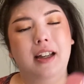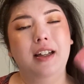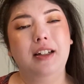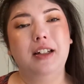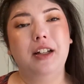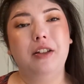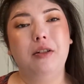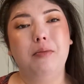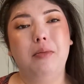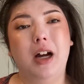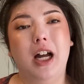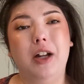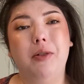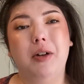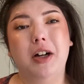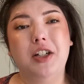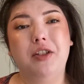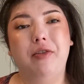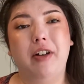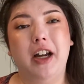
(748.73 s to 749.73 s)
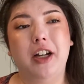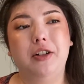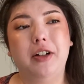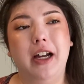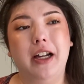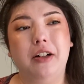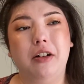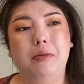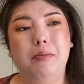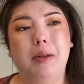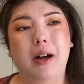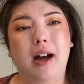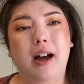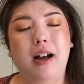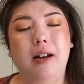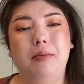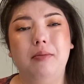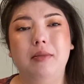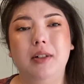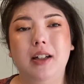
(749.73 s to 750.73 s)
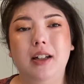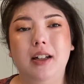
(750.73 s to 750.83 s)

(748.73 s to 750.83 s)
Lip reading: Another body wash, Firecracker Pop.